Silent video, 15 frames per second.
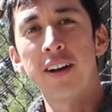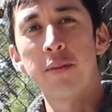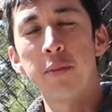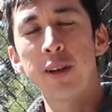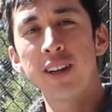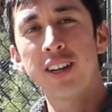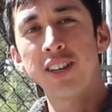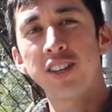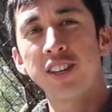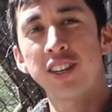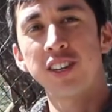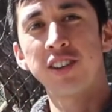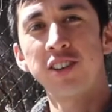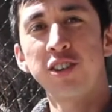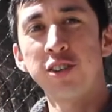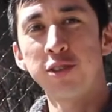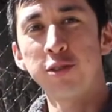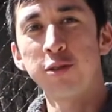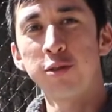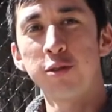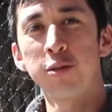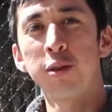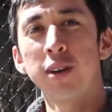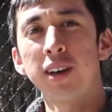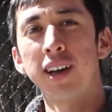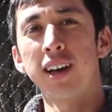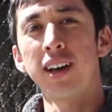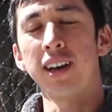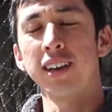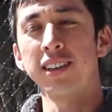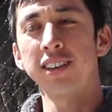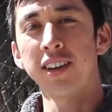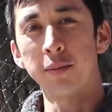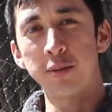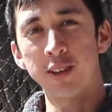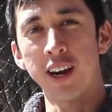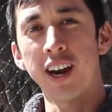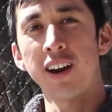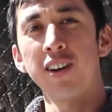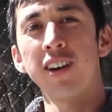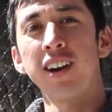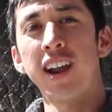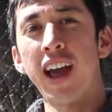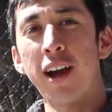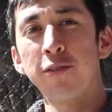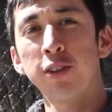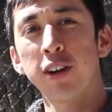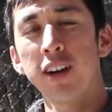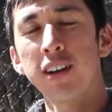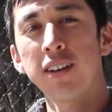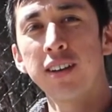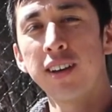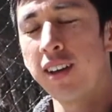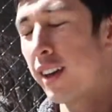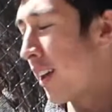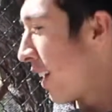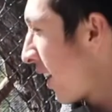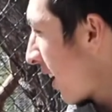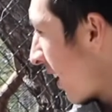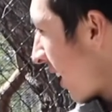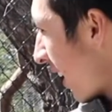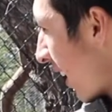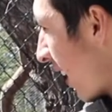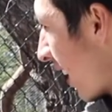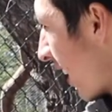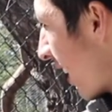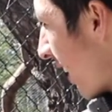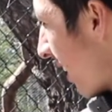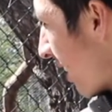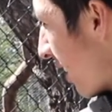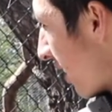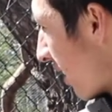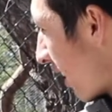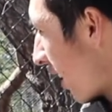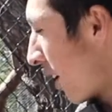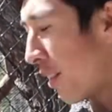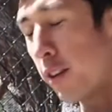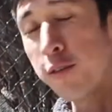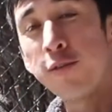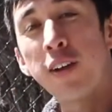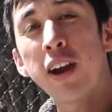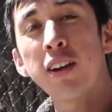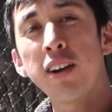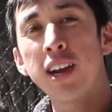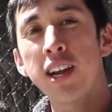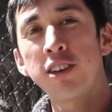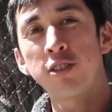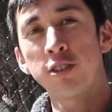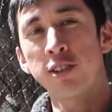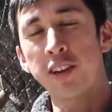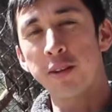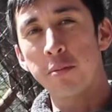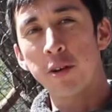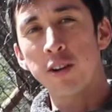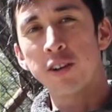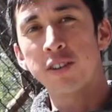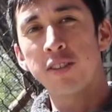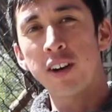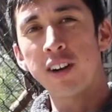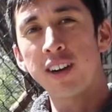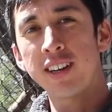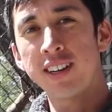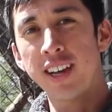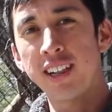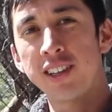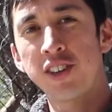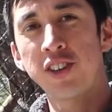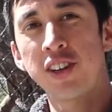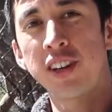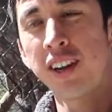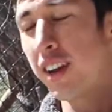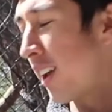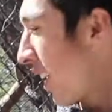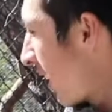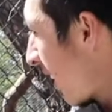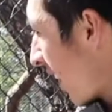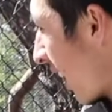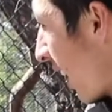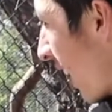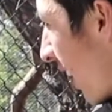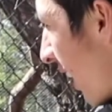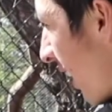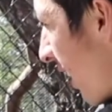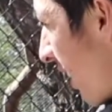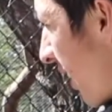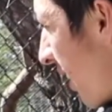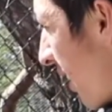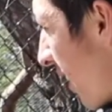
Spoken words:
indigenous to sub-Saharan Africa, and they're very interesting birds, very intelligent, and